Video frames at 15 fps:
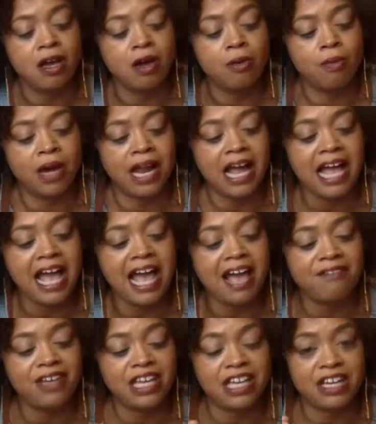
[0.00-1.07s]
What I have
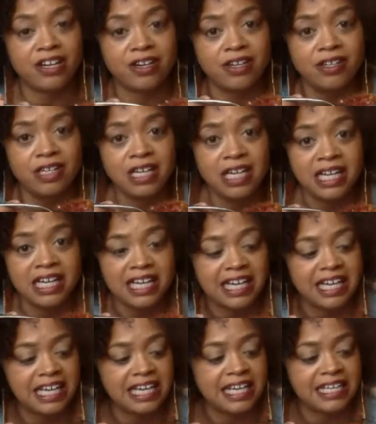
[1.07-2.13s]
here
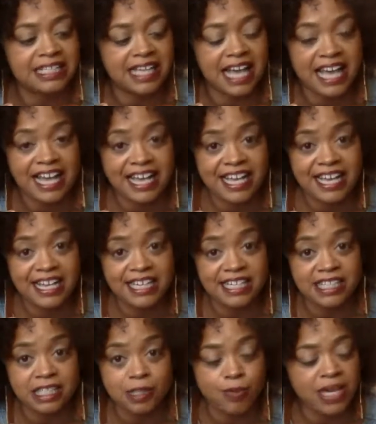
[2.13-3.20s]
is a
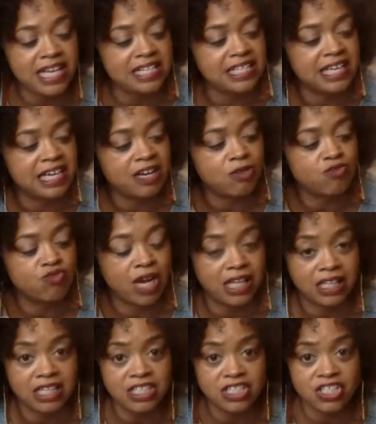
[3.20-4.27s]
sweet
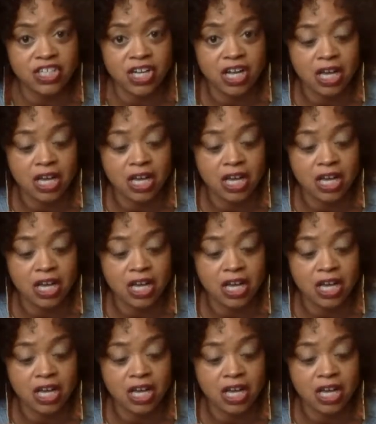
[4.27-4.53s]
relish,